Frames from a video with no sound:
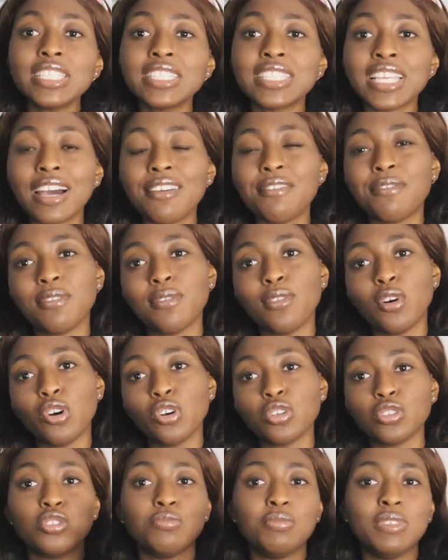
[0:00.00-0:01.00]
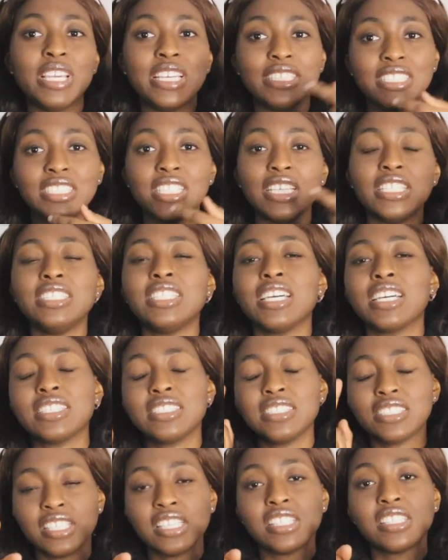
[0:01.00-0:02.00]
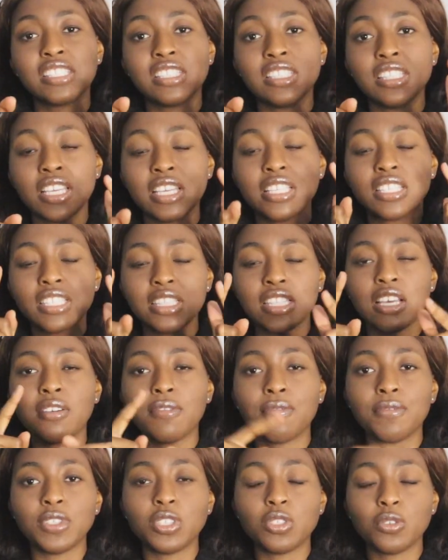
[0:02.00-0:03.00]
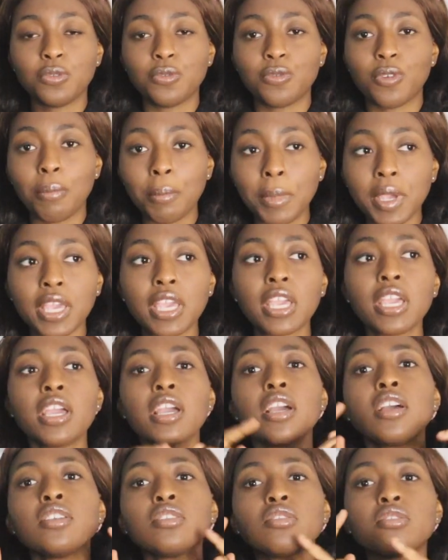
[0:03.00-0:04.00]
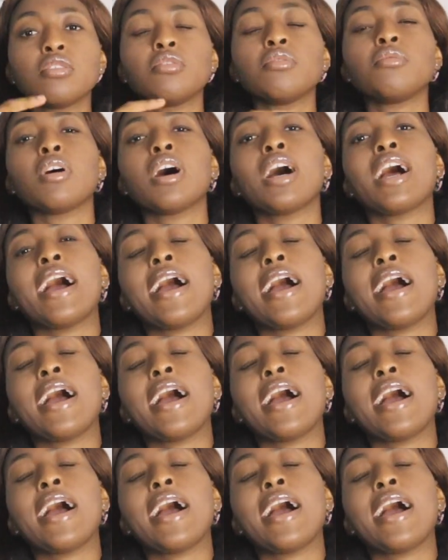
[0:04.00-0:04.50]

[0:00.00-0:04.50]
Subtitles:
that vlog to be edited than a sit-down video for me. So